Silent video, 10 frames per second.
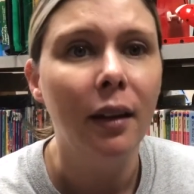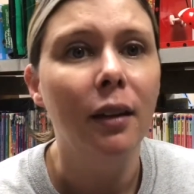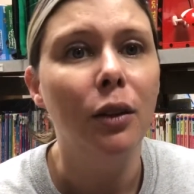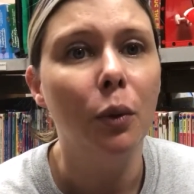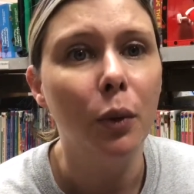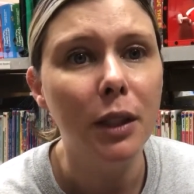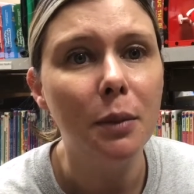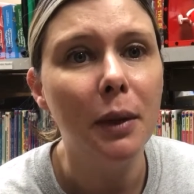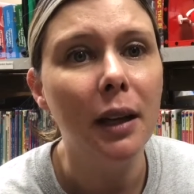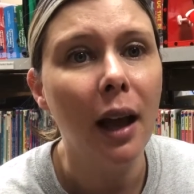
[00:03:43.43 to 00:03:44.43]
The
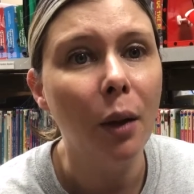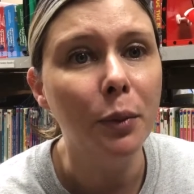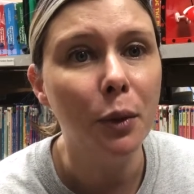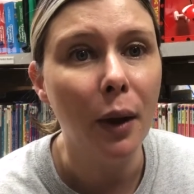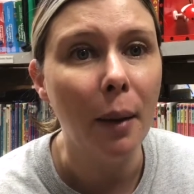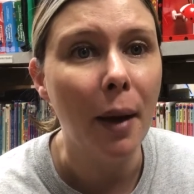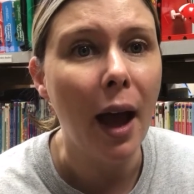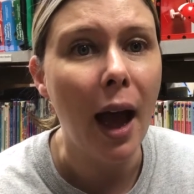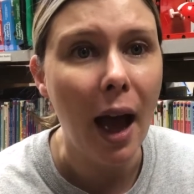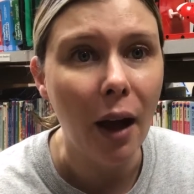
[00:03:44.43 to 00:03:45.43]
woodsman helped Grandma
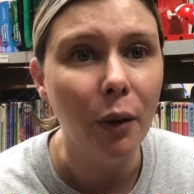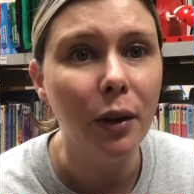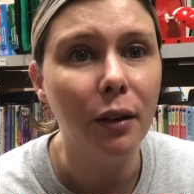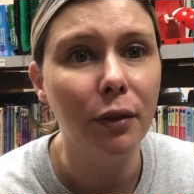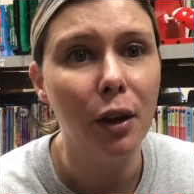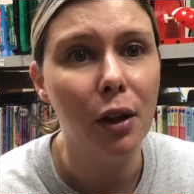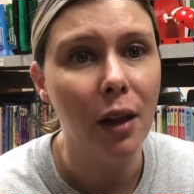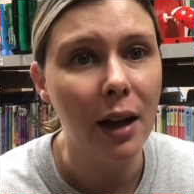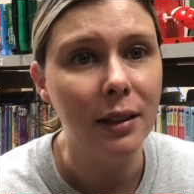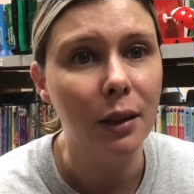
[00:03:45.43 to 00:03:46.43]
out of the
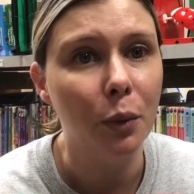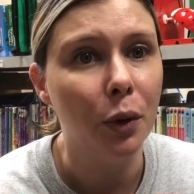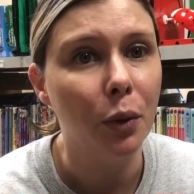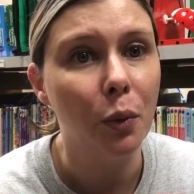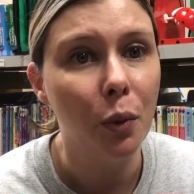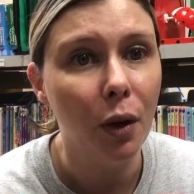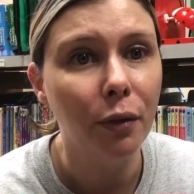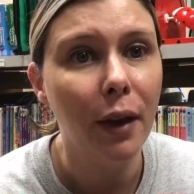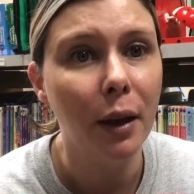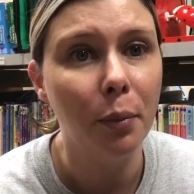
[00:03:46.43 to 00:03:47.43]
closet where the
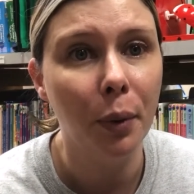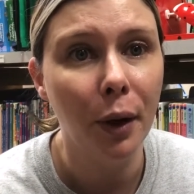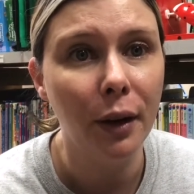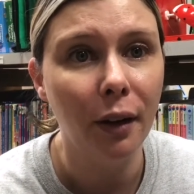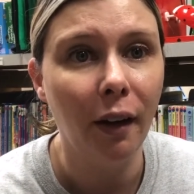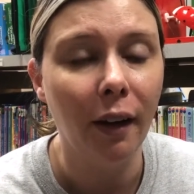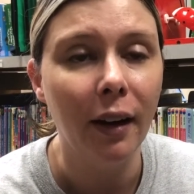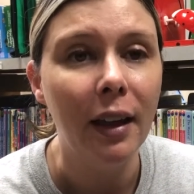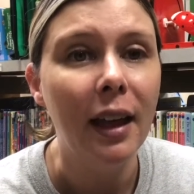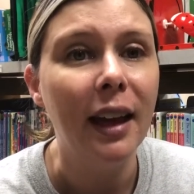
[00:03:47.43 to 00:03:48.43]
wolf had put her,
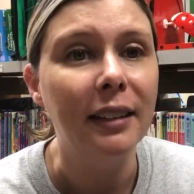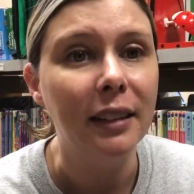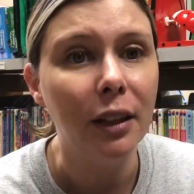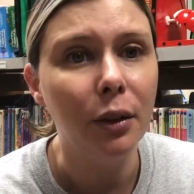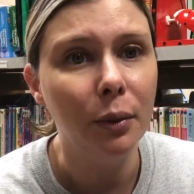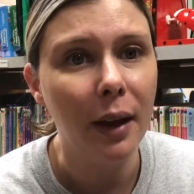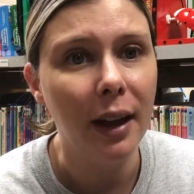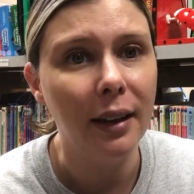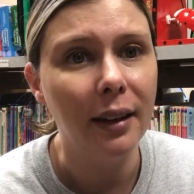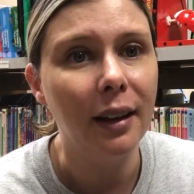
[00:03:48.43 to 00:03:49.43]
and Little
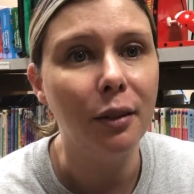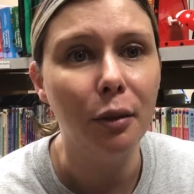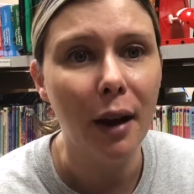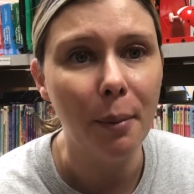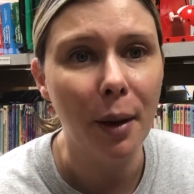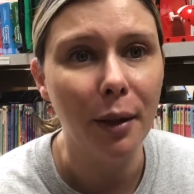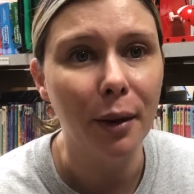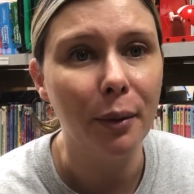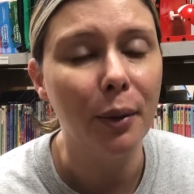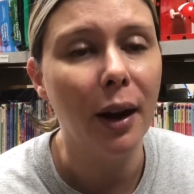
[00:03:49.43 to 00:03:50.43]
Red and
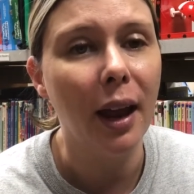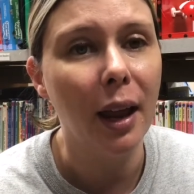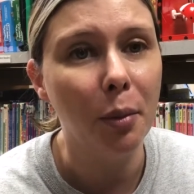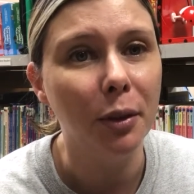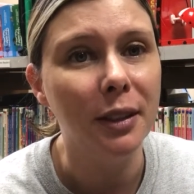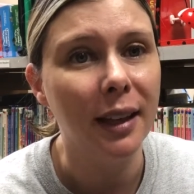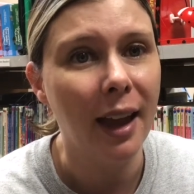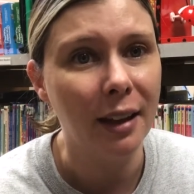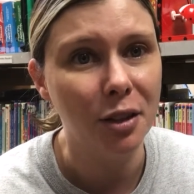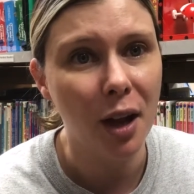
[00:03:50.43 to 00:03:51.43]
Grandmother were able to
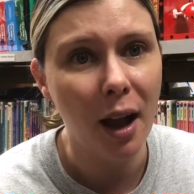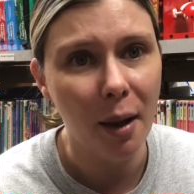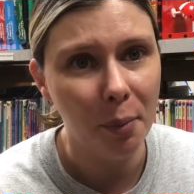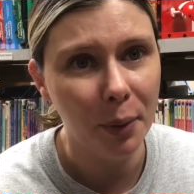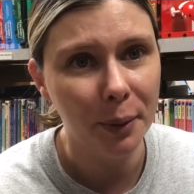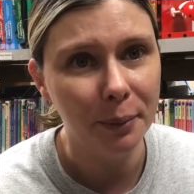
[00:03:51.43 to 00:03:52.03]
catch up.